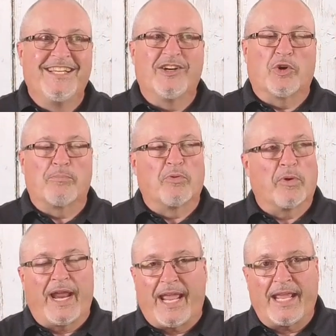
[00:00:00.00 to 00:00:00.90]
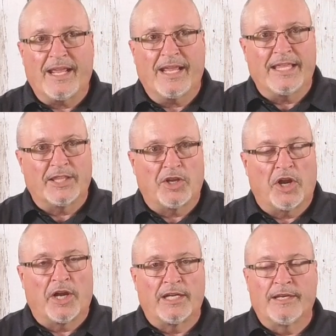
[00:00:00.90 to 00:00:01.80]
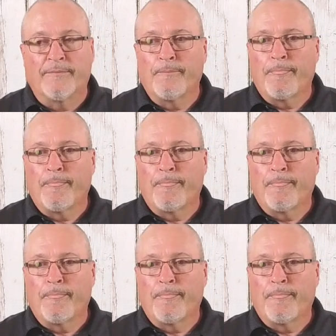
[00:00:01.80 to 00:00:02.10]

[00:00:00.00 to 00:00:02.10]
or praying in the garden.